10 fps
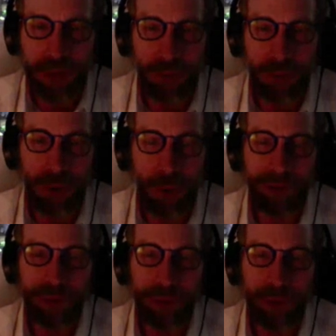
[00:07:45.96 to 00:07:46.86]
is moving
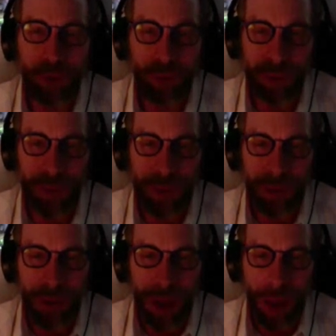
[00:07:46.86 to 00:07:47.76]
away from you,
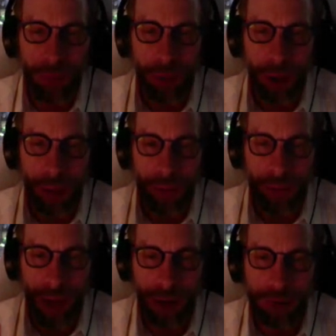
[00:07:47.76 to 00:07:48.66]
and the, and the
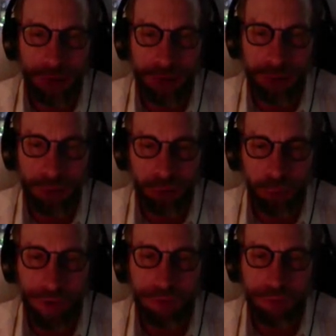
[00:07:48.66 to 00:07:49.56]
galaxies that are
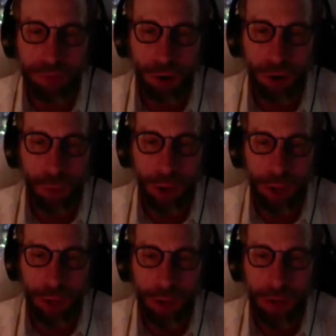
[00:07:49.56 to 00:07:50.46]
twice as far
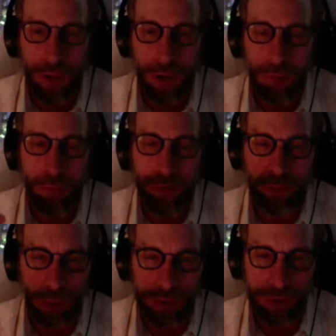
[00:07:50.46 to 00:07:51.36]
away are moving
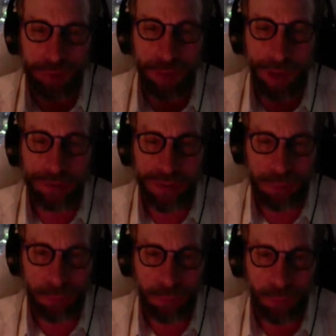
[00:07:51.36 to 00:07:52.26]
twice as fast.
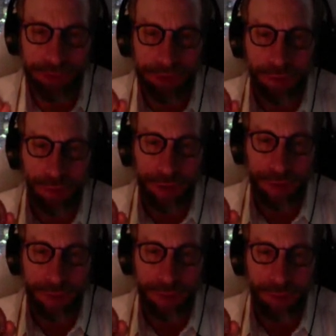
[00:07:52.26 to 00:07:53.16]
They'd move twice as
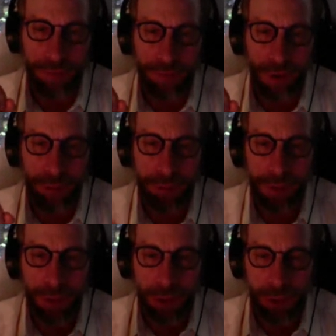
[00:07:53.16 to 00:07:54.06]
fast in that given time.
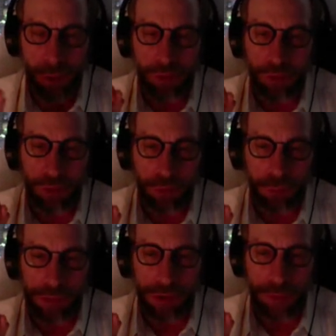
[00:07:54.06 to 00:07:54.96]
Those that are
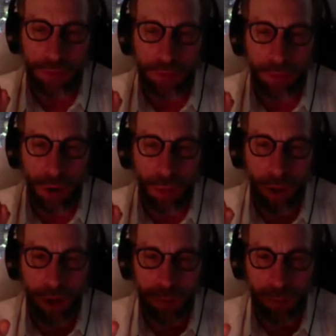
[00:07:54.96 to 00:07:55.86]
three times as far
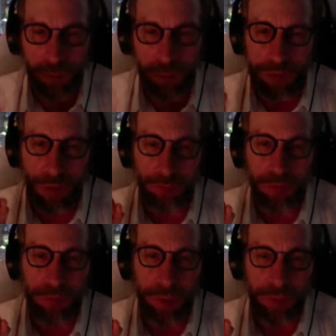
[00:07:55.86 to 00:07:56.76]
away have moved three times
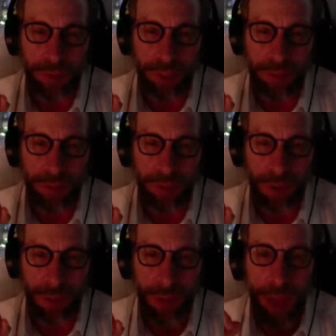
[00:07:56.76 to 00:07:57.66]
as much in the given
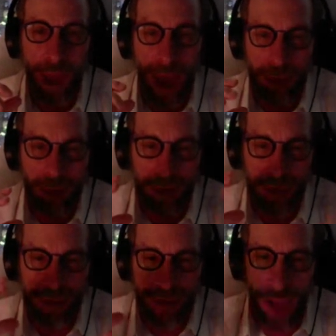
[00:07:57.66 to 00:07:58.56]
time. And you see
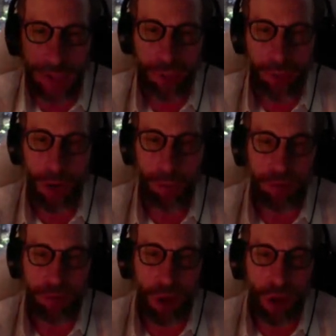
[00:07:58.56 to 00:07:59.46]
exactly what
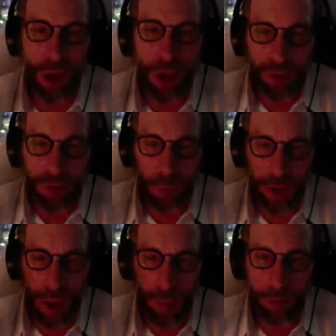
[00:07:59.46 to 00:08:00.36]
Hubble saw. So
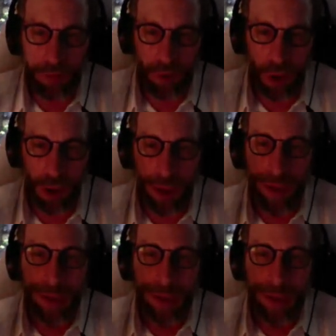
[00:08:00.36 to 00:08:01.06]
what Hubble saw